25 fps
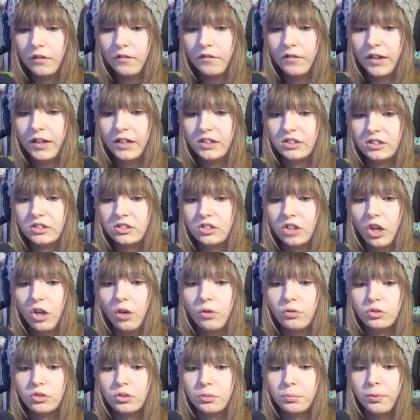But
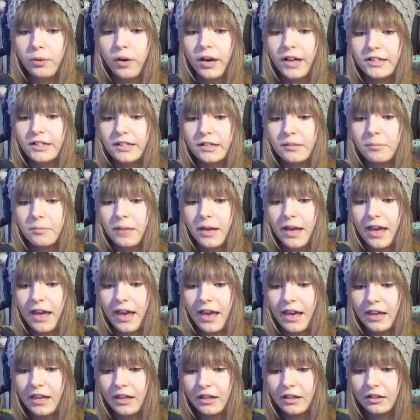don't poison
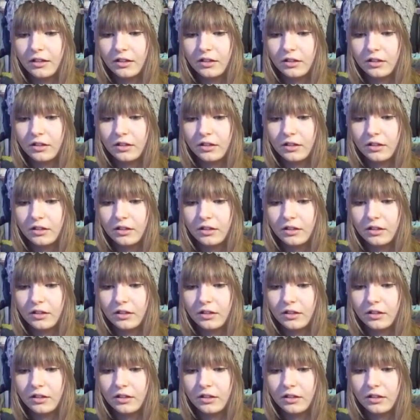me!